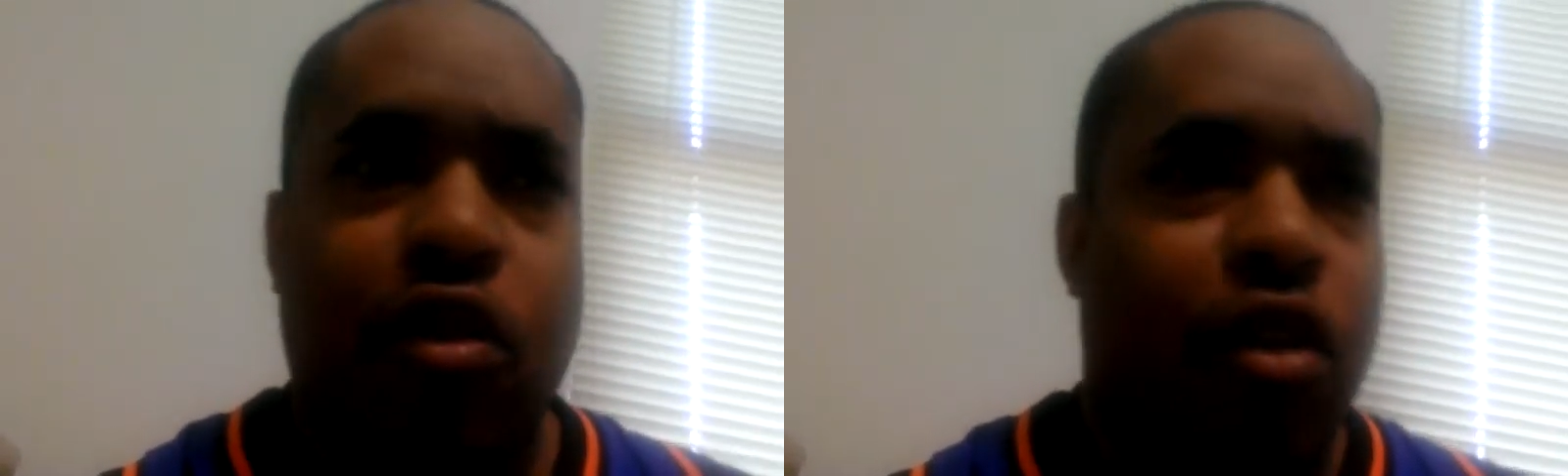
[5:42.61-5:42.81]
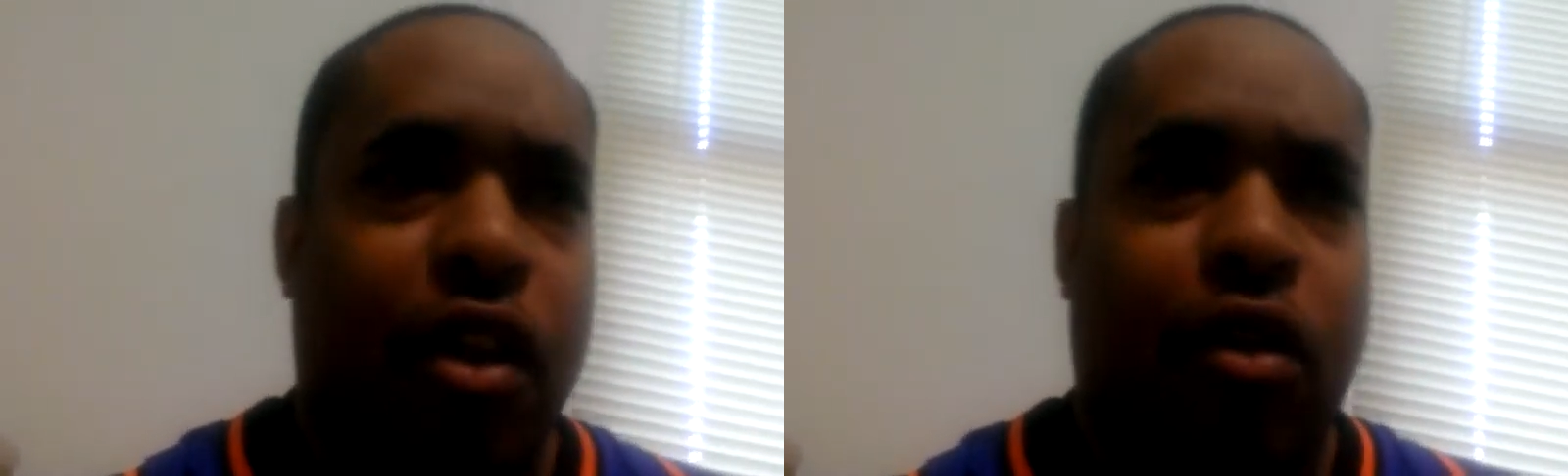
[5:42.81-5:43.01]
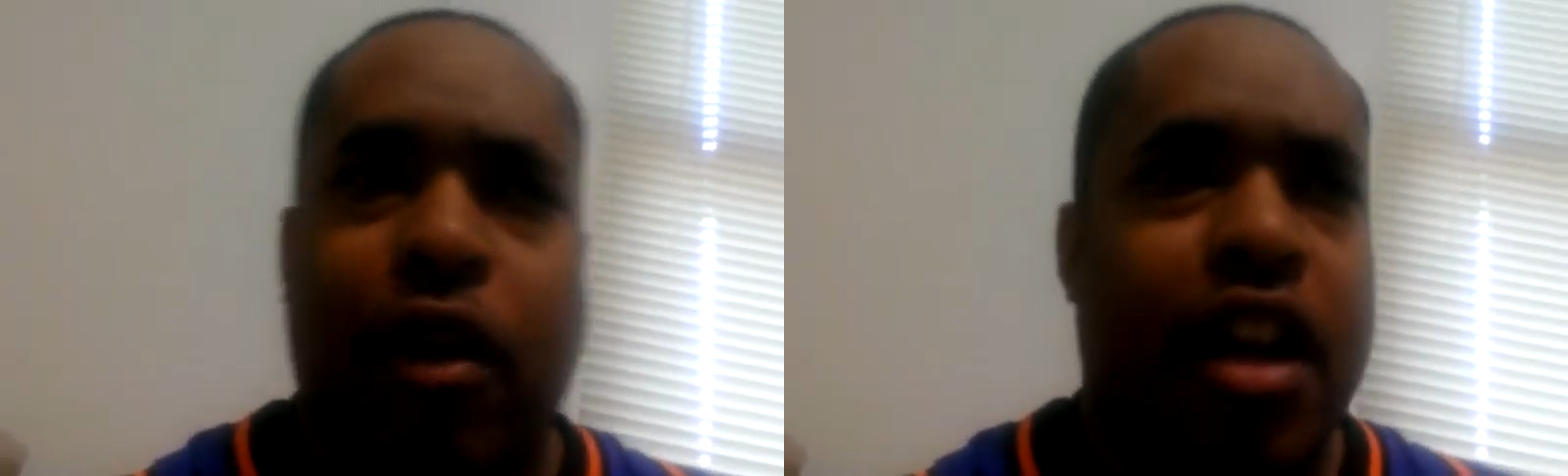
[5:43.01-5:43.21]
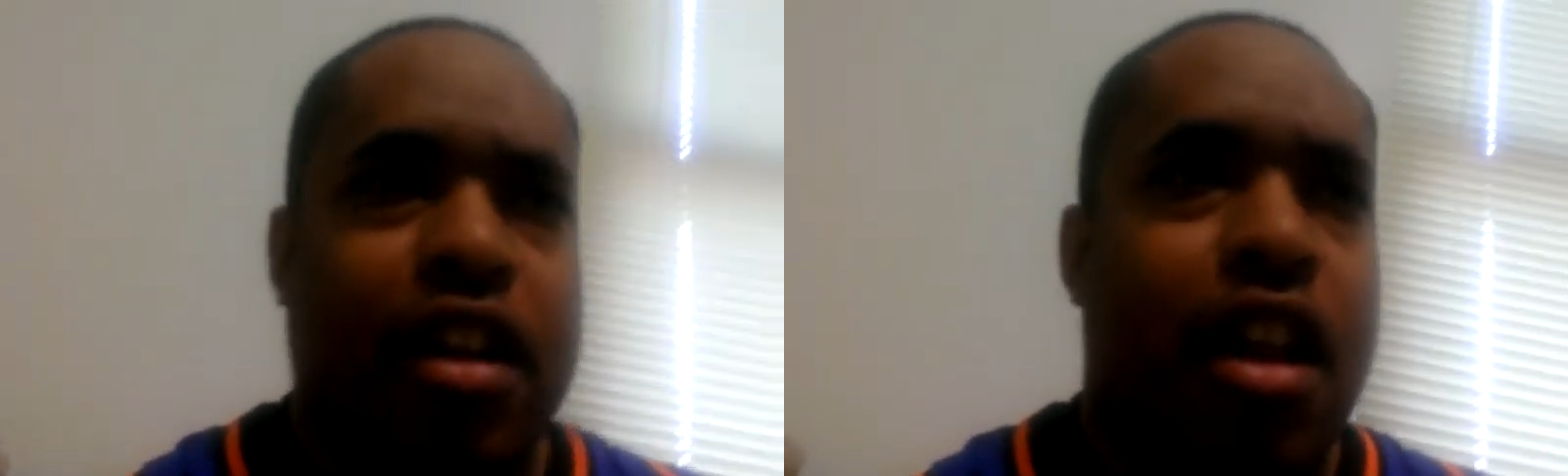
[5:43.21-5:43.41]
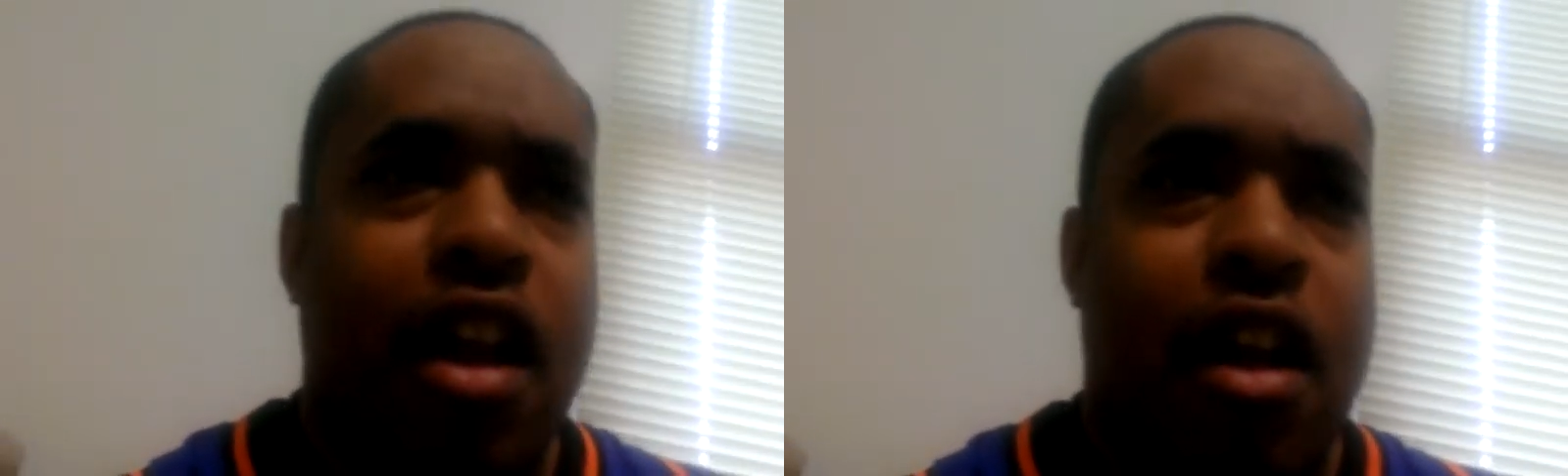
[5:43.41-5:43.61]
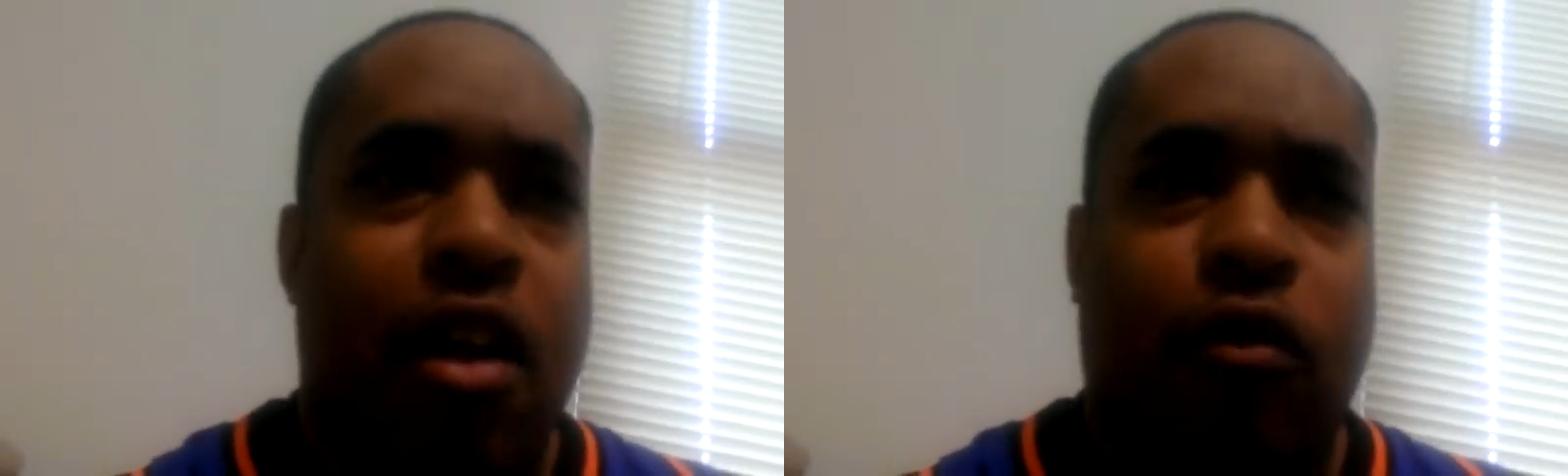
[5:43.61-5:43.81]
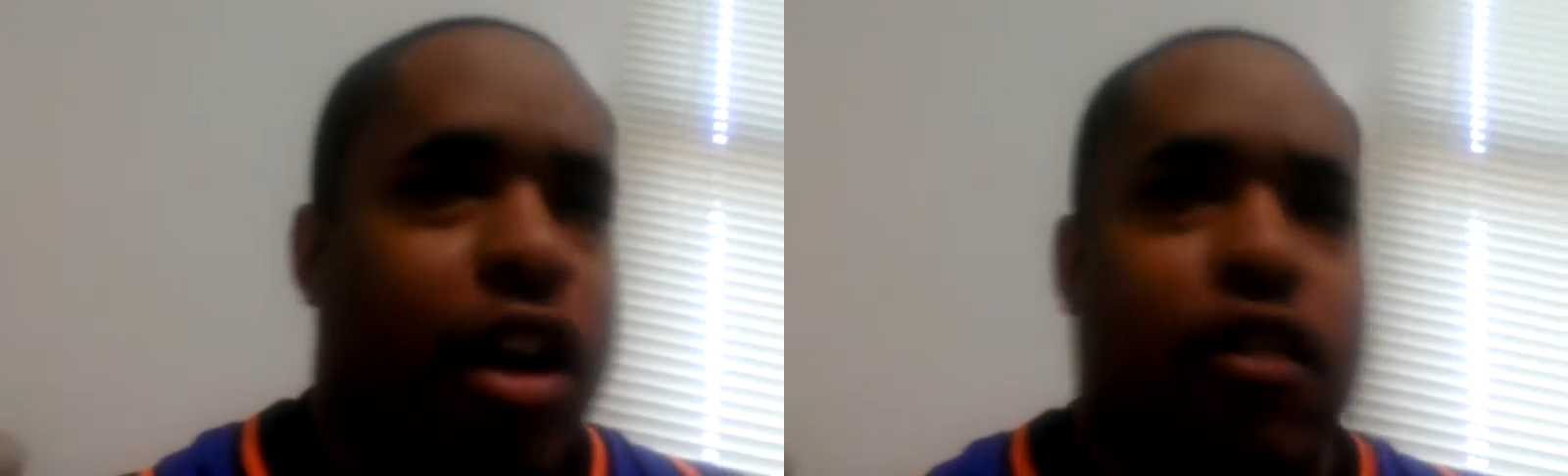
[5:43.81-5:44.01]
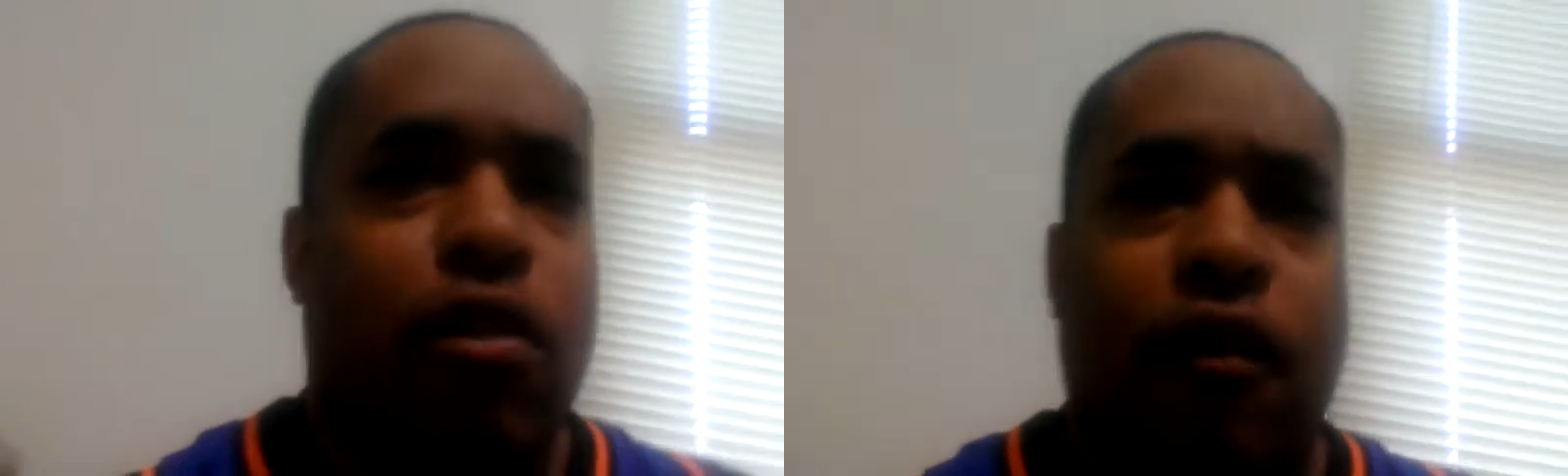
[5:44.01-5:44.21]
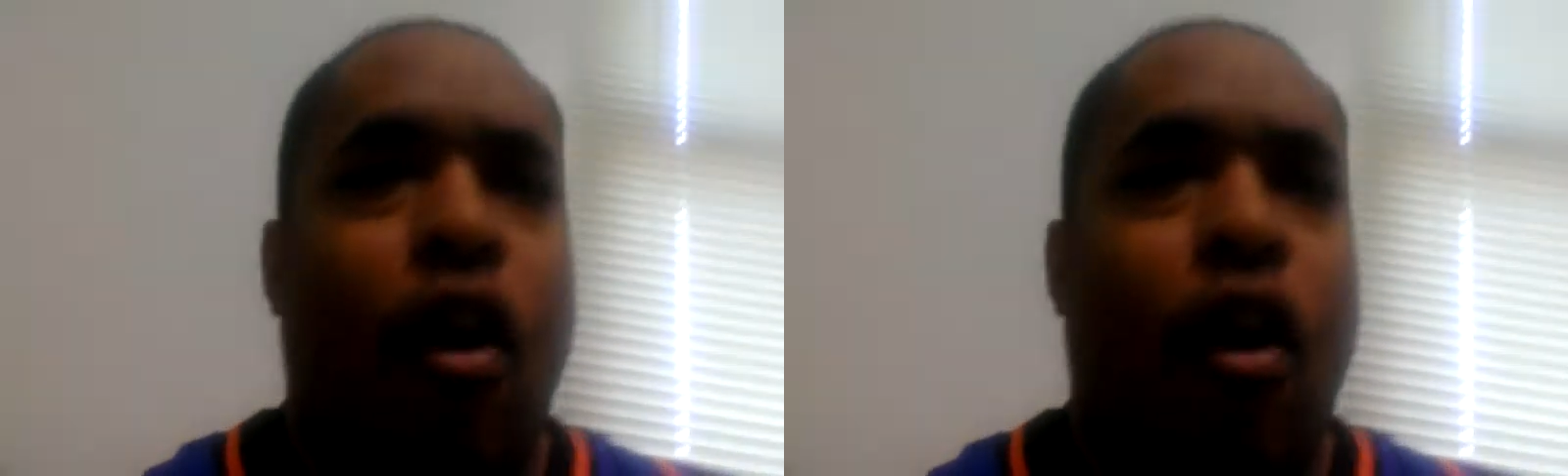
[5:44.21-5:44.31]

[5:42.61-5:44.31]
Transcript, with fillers: You're the greatest wrestler